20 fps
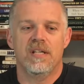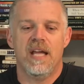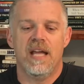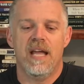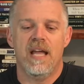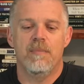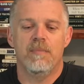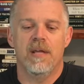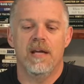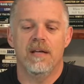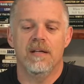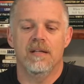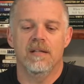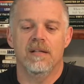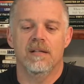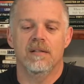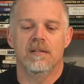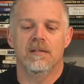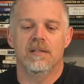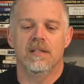game that
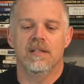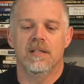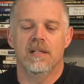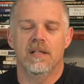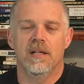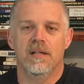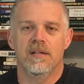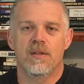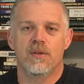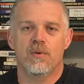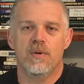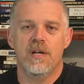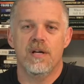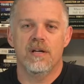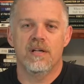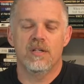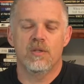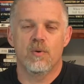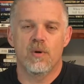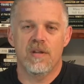uh, the
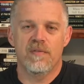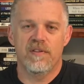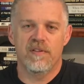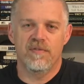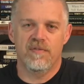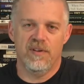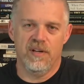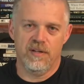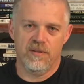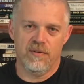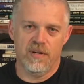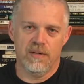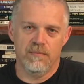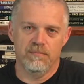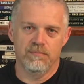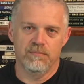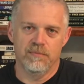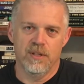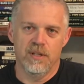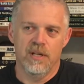325th victory,
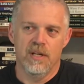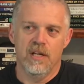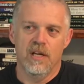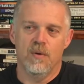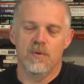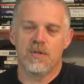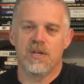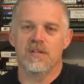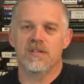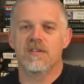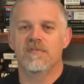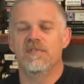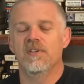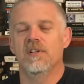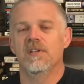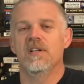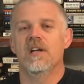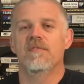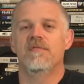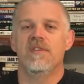it was against the
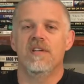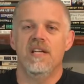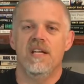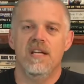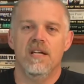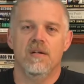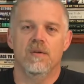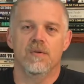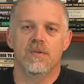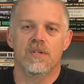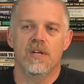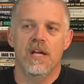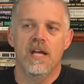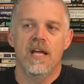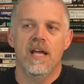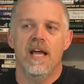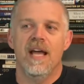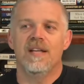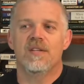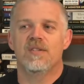Philadelphia Eagles.
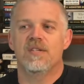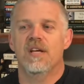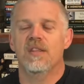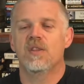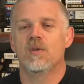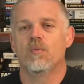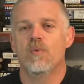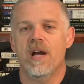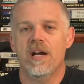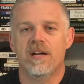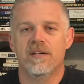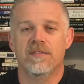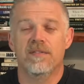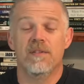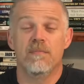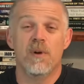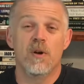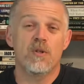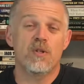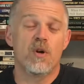It set the record
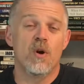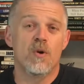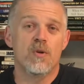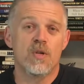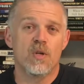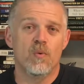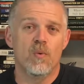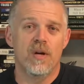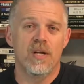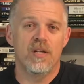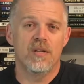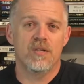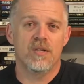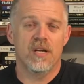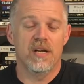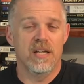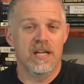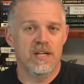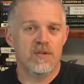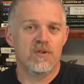for most coaching wins
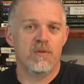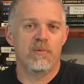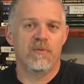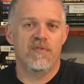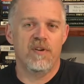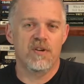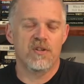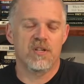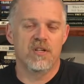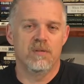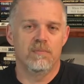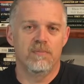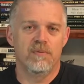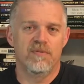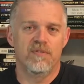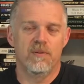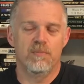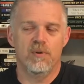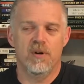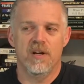in the history of professional
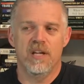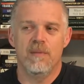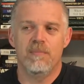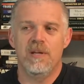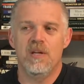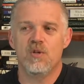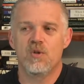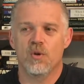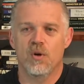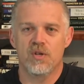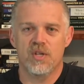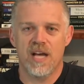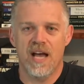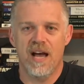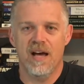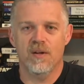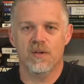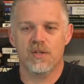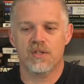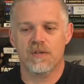football. He beat George
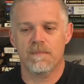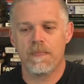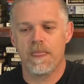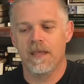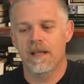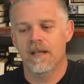Halas.